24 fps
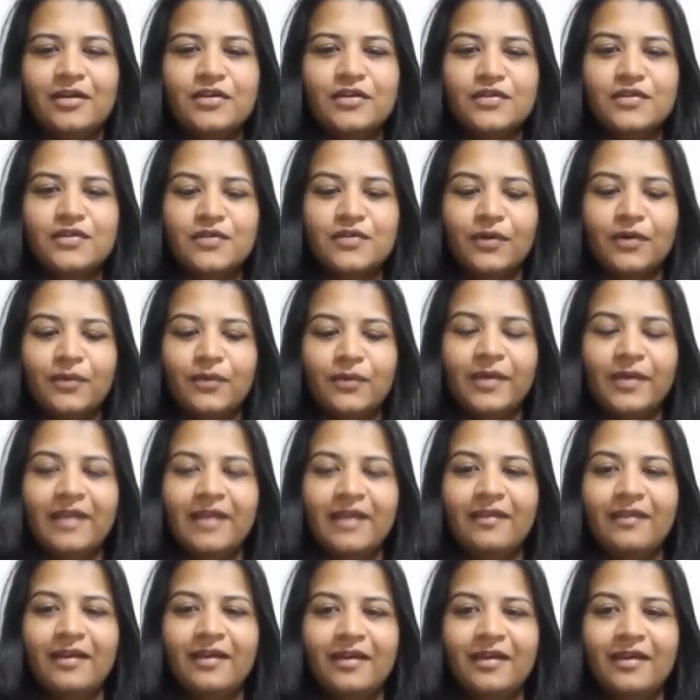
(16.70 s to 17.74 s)
So
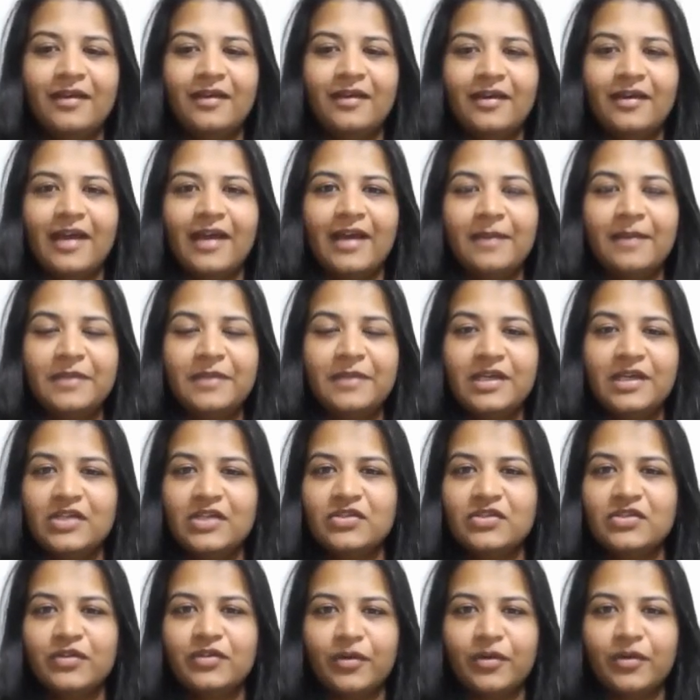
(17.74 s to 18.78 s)
in the
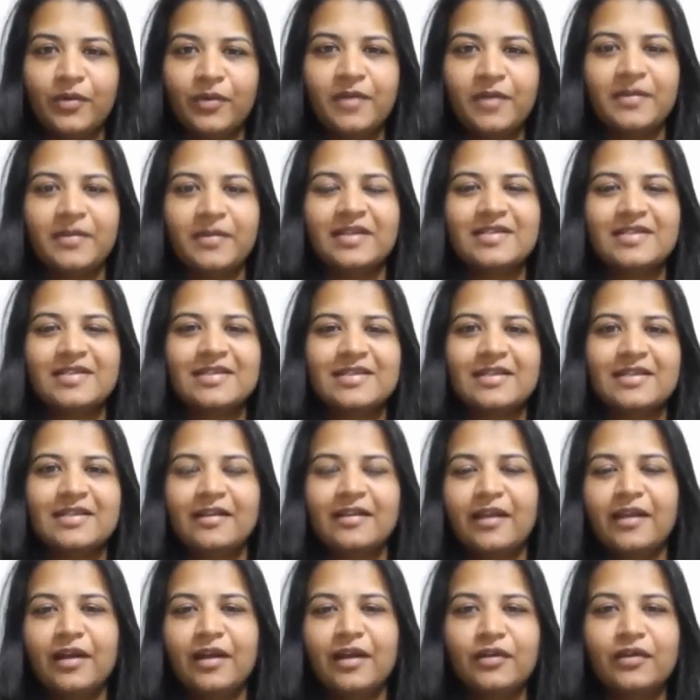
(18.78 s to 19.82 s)
application requirements,
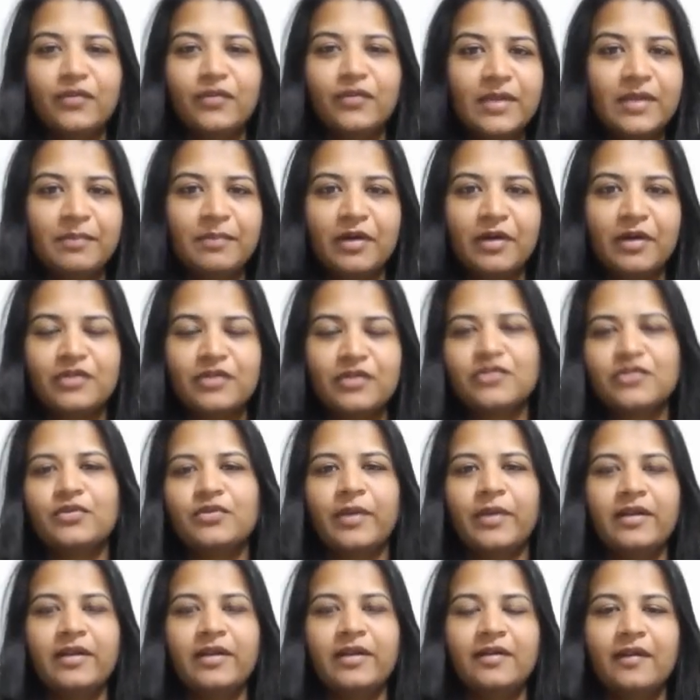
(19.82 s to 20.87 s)
there are three parts
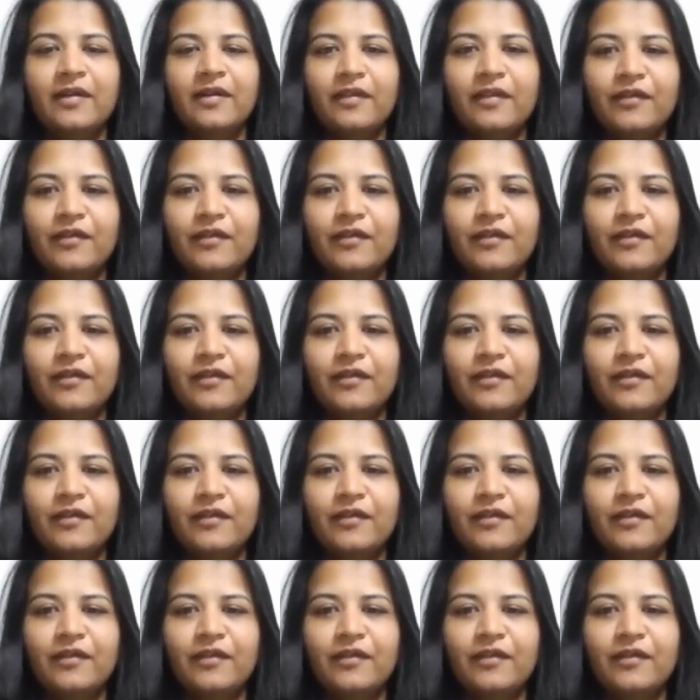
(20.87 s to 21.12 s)
to it.